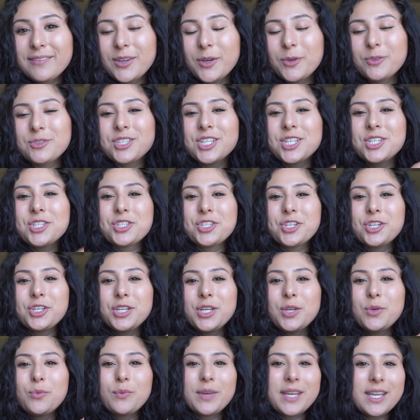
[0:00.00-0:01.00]
coaching
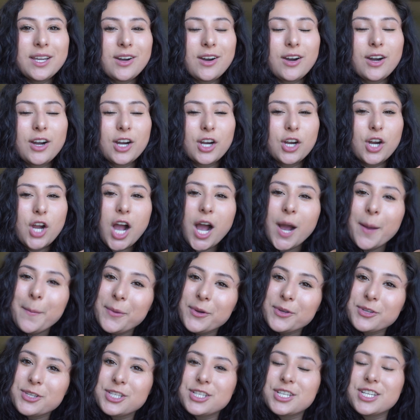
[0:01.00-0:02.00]
journey, we are
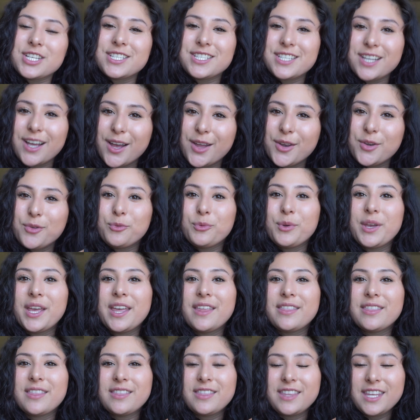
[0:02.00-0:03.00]
almost done
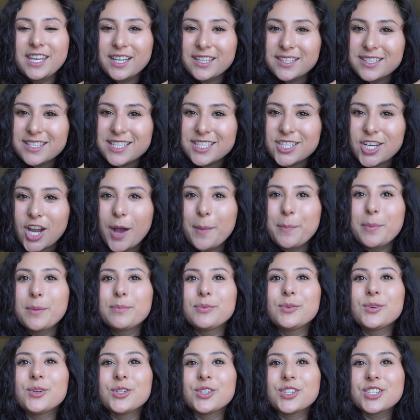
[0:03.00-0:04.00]
with the
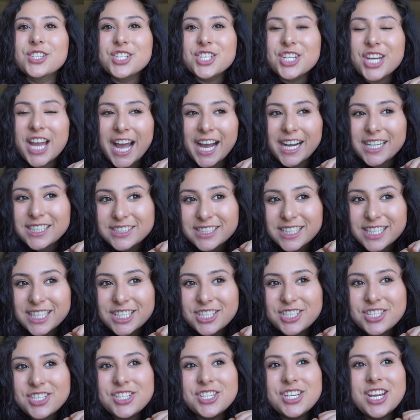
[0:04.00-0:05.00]
Unstoppable
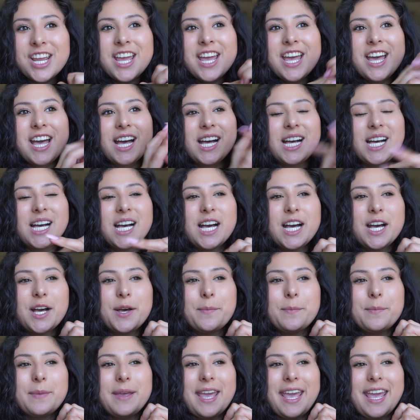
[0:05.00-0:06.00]
Challenge,
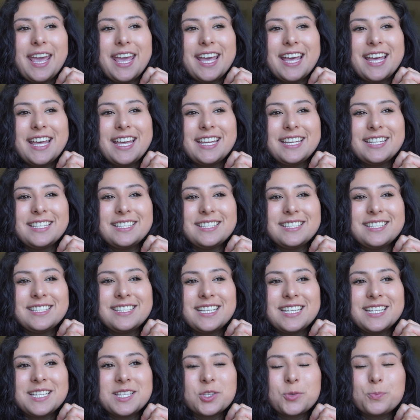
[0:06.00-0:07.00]
and
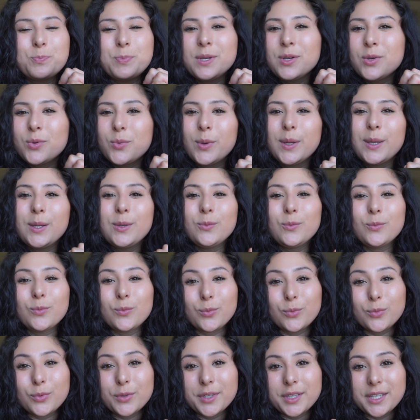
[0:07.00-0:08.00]
it's been going
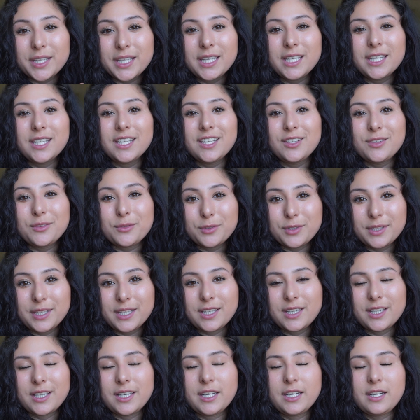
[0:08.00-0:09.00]
really, really
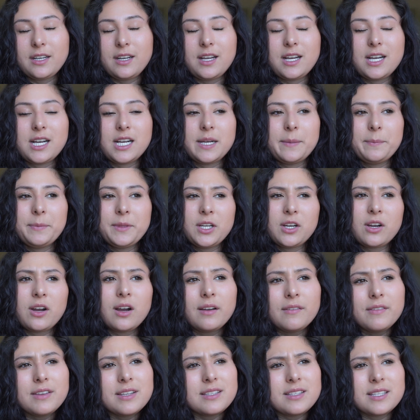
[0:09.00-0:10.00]
good. There are
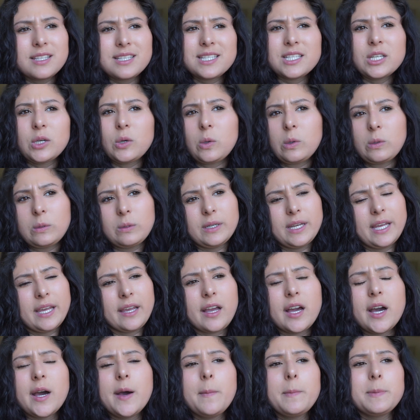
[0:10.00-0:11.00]
obviously still
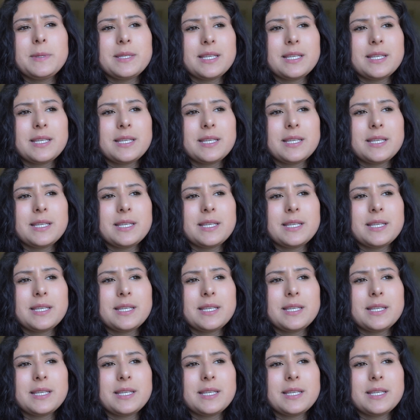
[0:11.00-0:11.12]
hiccups,